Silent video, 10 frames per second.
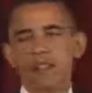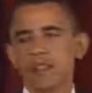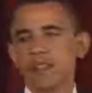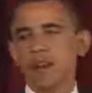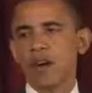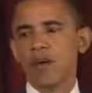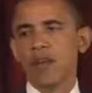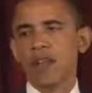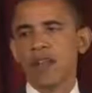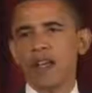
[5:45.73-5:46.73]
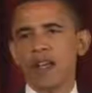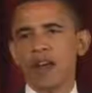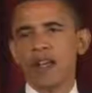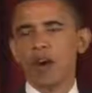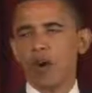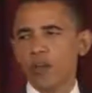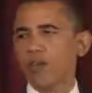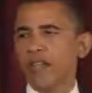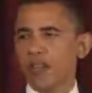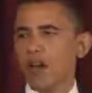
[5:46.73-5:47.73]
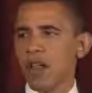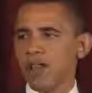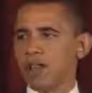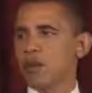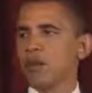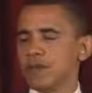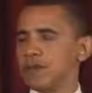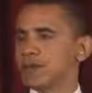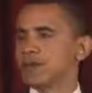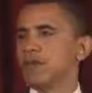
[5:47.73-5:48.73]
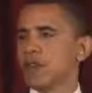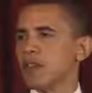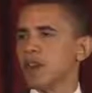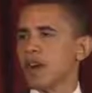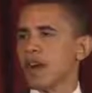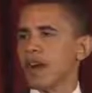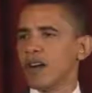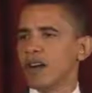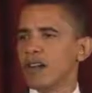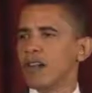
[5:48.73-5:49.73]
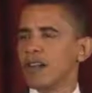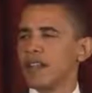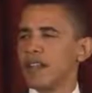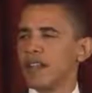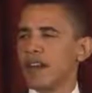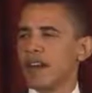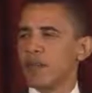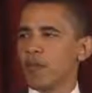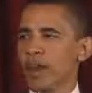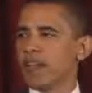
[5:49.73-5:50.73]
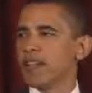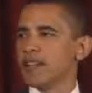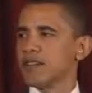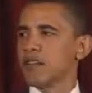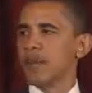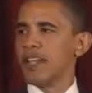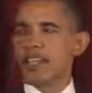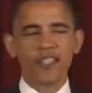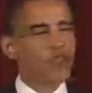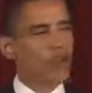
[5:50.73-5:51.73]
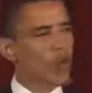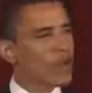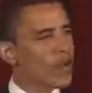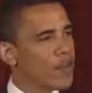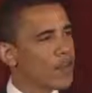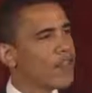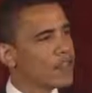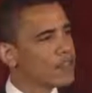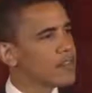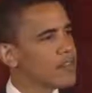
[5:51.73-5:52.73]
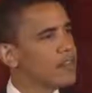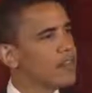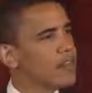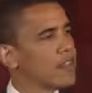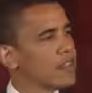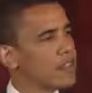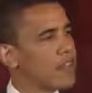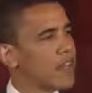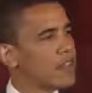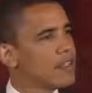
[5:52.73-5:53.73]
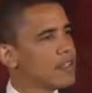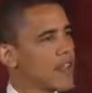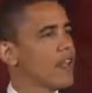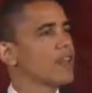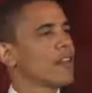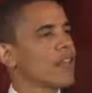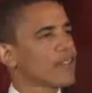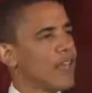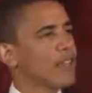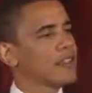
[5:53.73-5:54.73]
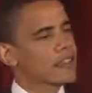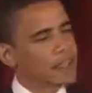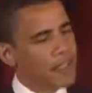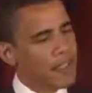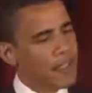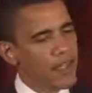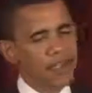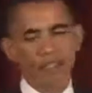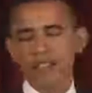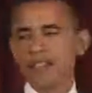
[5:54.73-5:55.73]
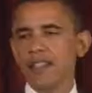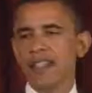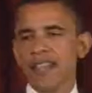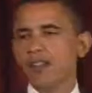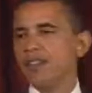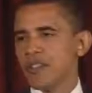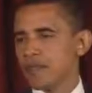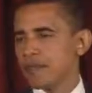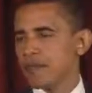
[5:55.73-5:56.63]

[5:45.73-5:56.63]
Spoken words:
So I hope that all of you who are on the brink of doing extraordinary things decide to channel that talent and that energy